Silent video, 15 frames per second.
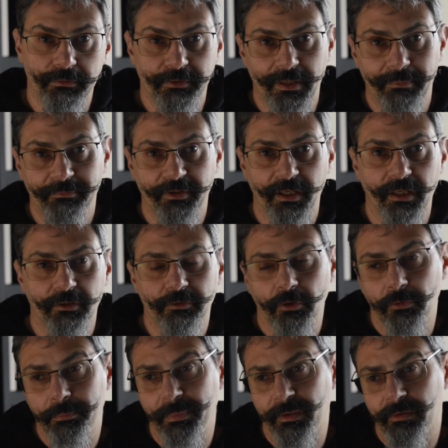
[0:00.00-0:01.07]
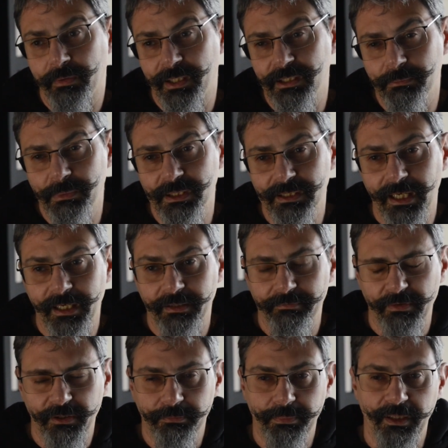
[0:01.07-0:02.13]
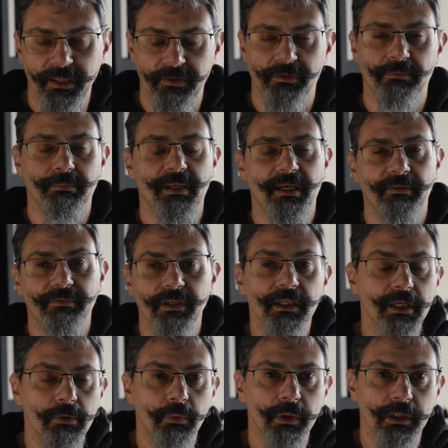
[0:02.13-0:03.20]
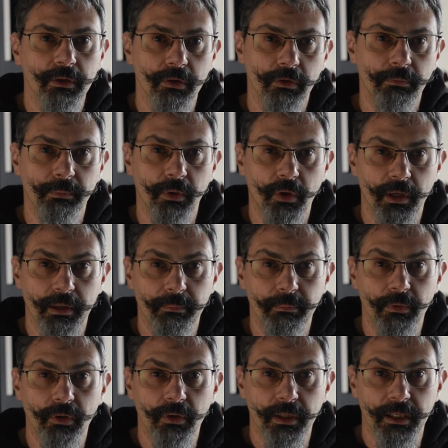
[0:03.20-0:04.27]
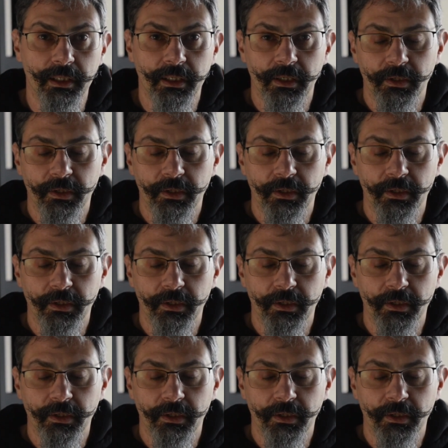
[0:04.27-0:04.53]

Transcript: Something has already been done in the space, but I think it will grow more and more.